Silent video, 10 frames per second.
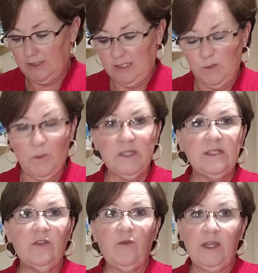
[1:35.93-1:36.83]

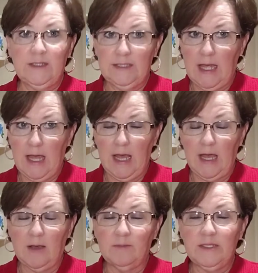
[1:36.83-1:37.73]
specific
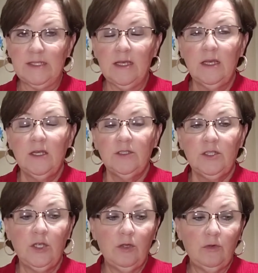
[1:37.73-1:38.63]
times
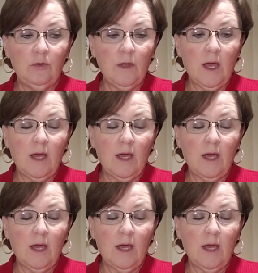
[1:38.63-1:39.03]
to